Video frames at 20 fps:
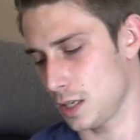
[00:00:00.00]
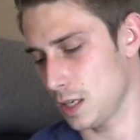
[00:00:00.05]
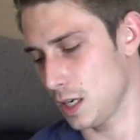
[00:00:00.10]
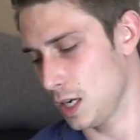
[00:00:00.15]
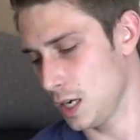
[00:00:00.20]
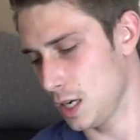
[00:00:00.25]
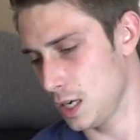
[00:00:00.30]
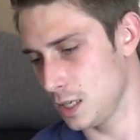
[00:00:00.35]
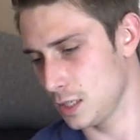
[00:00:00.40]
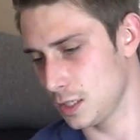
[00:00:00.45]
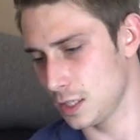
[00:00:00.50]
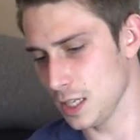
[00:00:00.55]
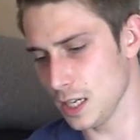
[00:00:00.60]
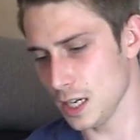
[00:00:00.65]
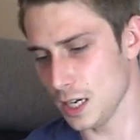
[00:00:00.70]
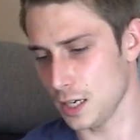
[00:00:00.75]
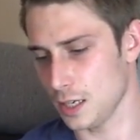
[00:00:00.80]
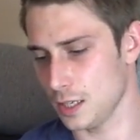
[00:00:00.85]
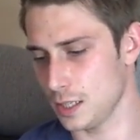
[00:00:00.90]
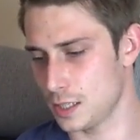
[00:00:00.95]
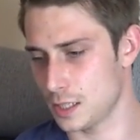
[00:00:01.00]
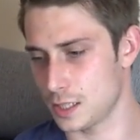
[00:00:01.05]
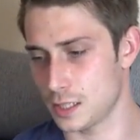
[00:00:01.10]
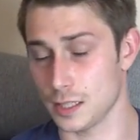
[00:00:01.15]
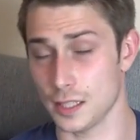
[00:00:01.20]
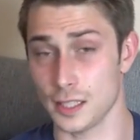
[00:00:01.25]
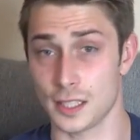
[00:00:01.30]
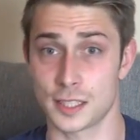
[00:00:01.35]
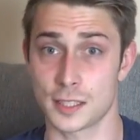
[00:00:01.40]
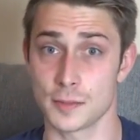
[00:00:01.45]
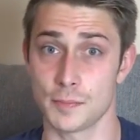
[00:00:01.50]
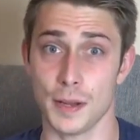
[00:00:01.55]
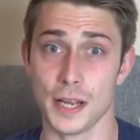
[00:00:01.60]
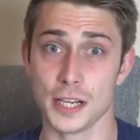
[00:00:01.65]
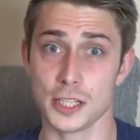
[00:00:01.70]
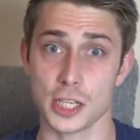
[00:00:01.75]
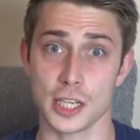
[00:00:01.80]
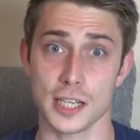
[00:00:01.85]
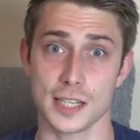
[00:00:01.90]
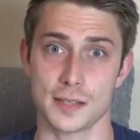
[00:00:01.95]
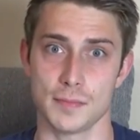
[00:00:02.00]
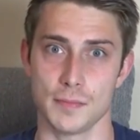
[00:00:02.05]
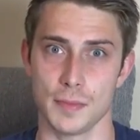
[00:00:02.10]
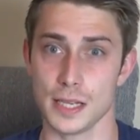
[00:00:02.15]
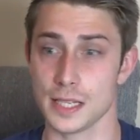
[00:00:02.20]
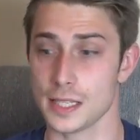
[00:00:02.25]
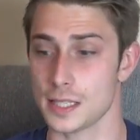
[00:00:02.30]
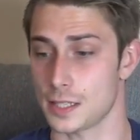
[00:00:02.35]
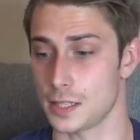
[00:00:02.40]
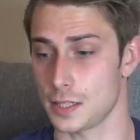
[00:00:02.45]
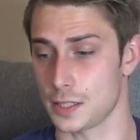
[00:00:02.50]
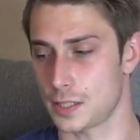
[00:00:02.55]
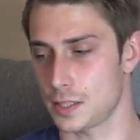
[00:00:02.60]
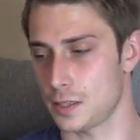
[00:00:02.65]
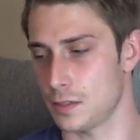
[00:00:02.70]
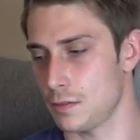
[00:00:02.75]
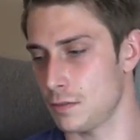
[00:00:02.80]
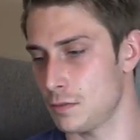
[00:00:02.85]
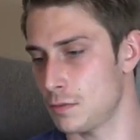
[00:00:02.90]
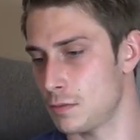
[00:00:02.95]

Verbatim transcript: And yeah, it's the bachelor's and master's